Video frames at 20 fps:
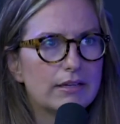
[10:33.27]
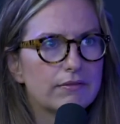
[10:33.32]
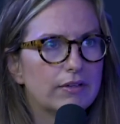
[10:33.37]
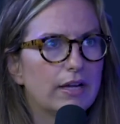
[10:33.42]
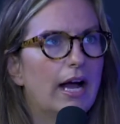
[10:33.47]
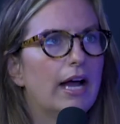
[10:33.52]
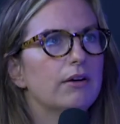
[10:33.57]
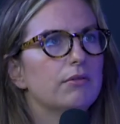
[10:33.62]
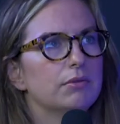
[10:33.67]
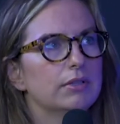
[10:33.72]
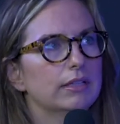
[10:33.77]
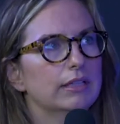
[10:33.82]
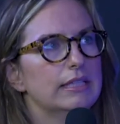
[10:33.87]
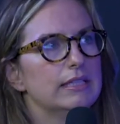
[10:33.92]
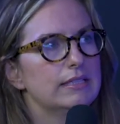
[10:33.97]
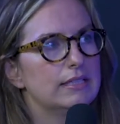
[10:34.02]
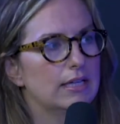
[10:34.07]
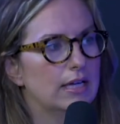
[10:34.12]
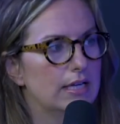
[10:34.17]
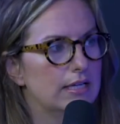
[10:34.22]
God
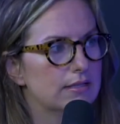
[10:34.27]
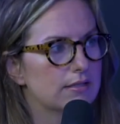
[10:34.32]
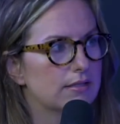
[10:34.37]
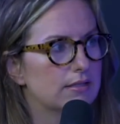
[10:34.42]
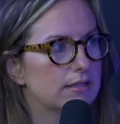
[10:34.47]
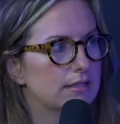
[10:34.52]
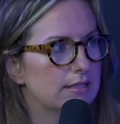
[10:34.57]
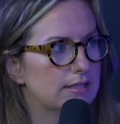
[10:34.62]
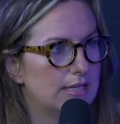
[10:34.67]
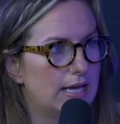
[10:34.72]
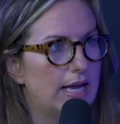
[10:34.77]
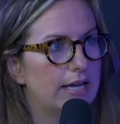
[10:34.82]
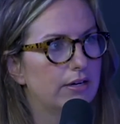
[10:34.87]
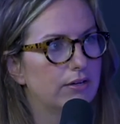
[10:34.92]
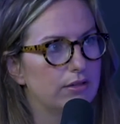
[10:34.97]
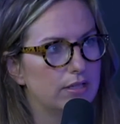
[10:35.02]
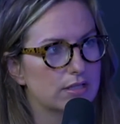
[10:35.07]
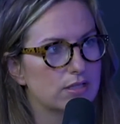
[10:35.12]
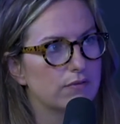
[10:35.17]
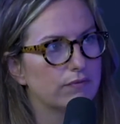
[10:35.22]
really does
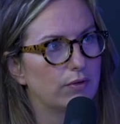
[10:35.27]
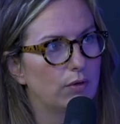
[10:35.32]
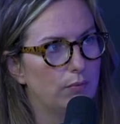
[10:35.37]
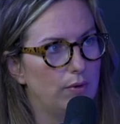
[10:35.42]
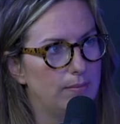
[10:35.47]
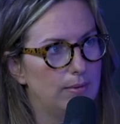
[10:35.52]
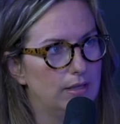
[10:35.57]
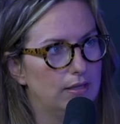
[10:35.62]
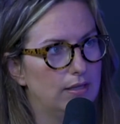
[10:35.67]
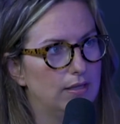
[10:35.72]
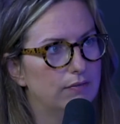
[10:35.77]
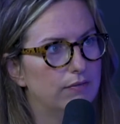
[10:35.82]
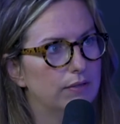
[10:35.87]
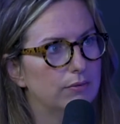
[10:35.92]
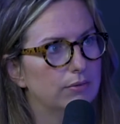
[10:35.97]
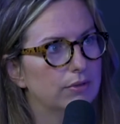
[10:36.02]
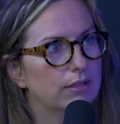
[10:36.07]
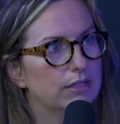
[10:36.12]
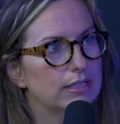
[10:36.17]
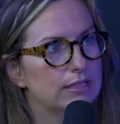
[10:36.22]
desire this for women, and if he
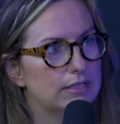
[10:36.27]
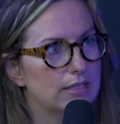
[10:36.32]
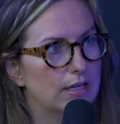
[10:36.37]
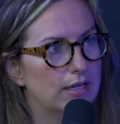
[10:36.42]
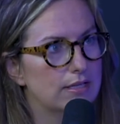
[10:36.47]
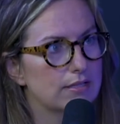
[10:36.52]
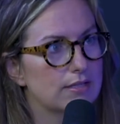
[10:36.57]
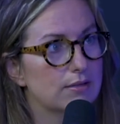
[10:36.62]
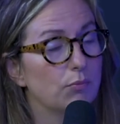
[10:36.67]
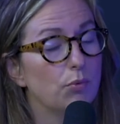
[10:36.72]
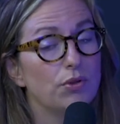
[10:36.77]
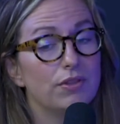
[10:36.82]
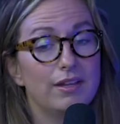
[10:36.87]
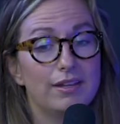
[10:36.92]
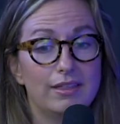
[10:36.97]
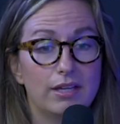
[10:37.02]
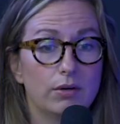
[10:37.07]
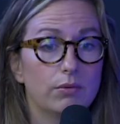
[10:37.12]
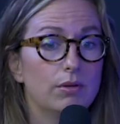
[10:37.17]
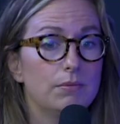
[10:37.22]
really does, well,
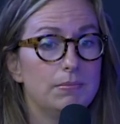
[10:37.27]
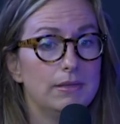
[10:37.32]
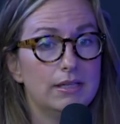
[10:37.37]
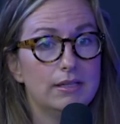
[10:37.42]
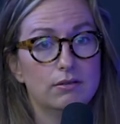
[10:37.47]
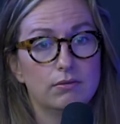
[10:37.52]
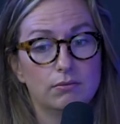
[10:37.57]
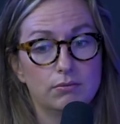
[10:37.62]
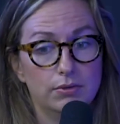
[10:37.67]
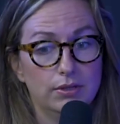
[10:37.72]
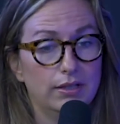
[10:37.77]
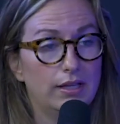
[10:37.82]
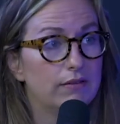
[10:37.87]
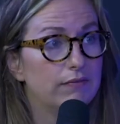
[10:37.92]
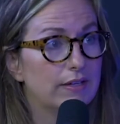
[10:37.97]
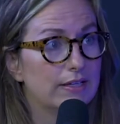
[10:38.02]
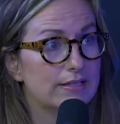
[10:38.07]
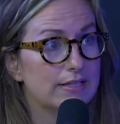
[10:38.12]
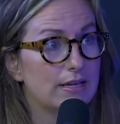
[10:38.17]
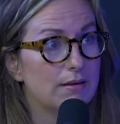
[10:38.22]
then there would be real
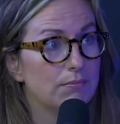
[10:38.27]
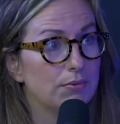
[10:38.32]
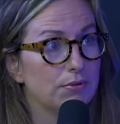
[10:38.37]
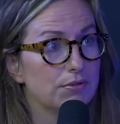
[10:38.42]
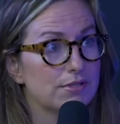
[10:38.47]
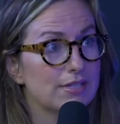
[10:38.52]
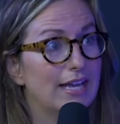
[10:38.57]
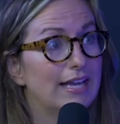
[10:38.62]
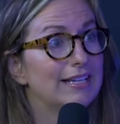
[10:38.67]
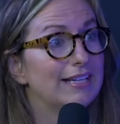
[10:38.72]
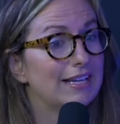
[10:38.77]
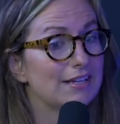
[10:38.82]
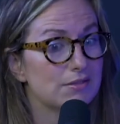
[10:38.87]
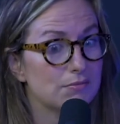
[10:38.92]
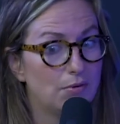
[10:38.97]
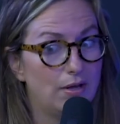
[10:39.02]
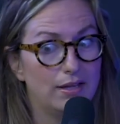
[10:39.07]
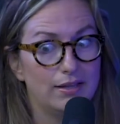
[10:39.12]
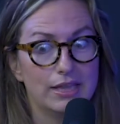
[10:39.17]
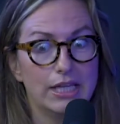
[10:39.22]
life examples. And
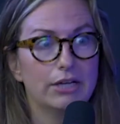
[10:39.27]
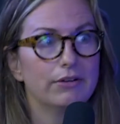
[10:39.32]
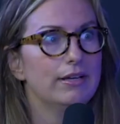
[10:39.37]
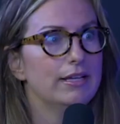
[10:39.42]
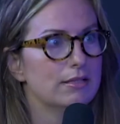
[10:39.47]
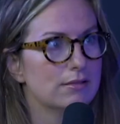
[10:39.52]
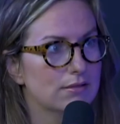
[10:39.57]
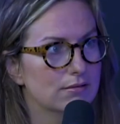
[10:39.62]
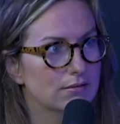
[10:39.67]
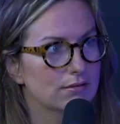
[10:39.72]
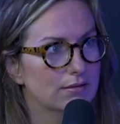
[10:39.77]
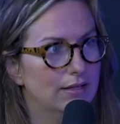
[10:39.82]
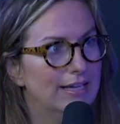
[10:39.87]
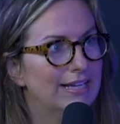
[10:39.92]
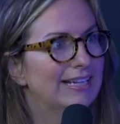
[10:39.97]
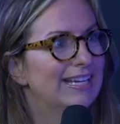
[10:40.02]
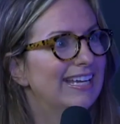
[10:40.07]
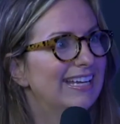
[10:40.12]
guess what? There is. Yeah.